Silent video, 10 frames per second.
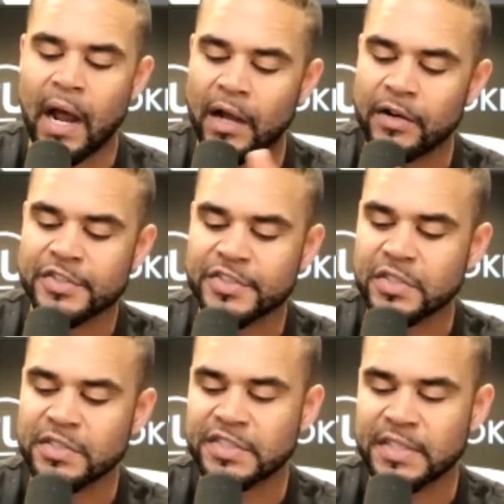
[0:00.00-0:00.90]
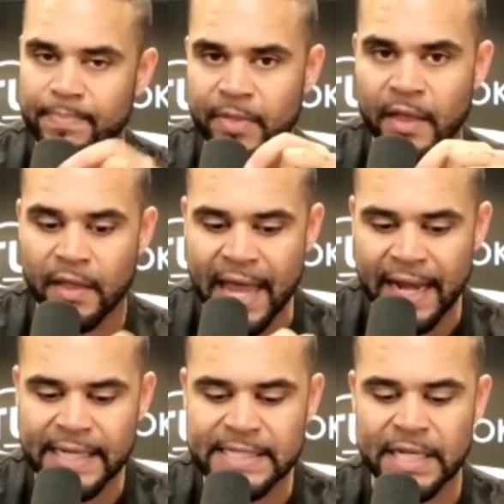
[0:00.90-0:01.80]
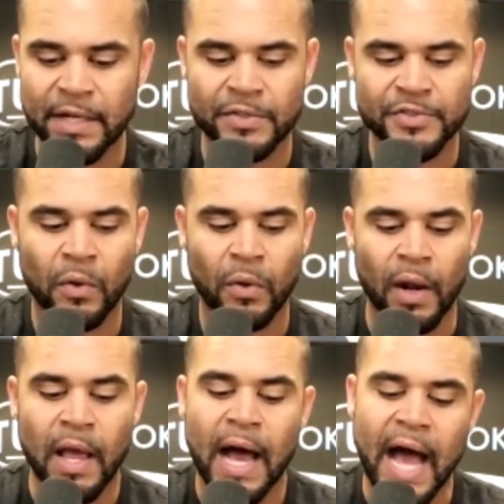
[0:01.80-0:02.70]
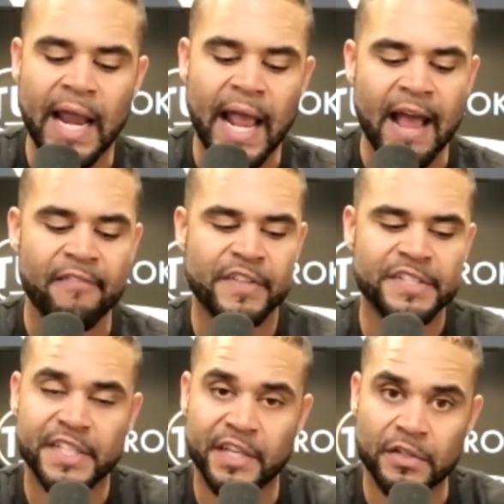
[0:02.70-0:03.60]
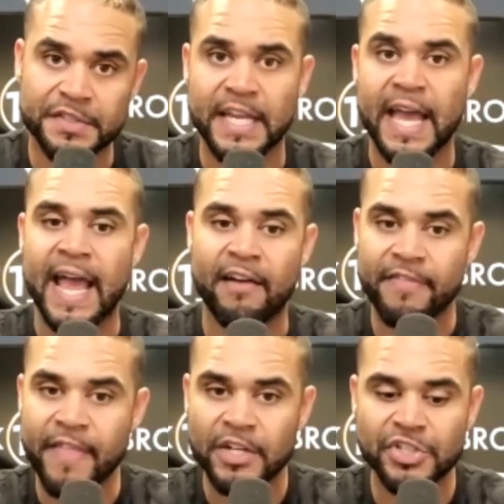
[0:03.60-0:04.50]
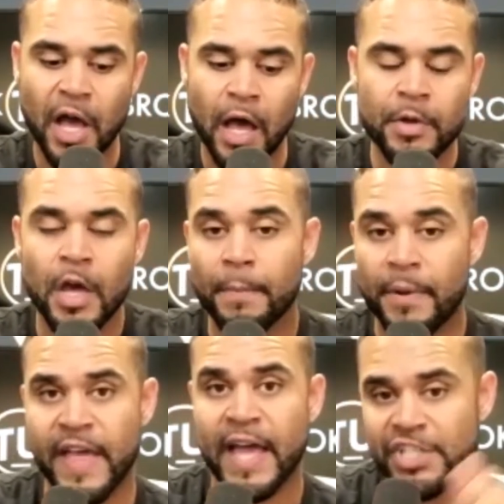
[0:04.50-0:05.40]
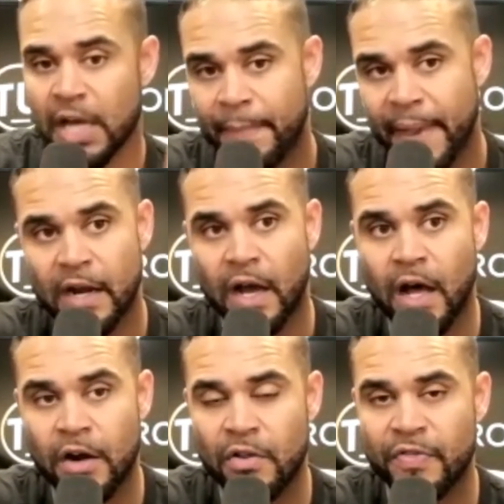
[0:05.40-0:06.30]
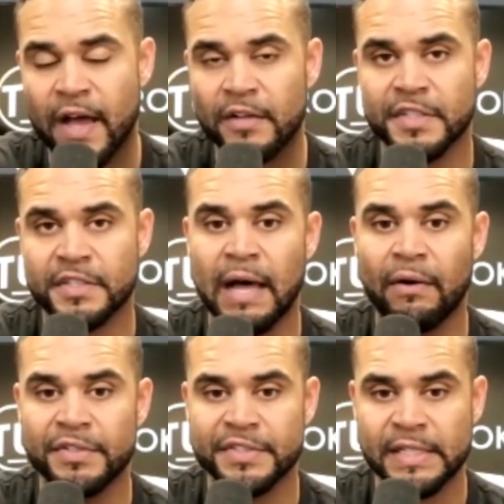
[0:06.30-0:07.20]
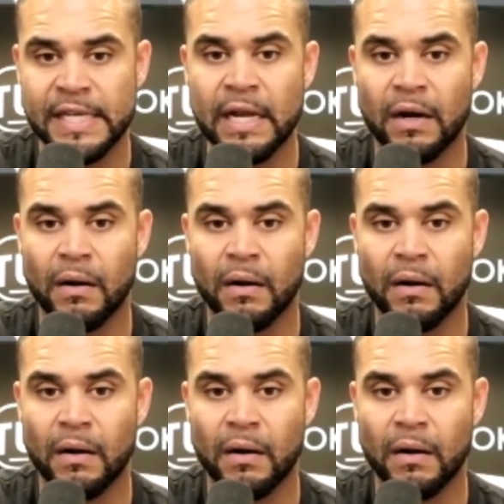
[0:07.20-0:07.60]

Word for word: understood something at 18 years old. I didn't have the skills to have that job, but that job paid $100,000 a year.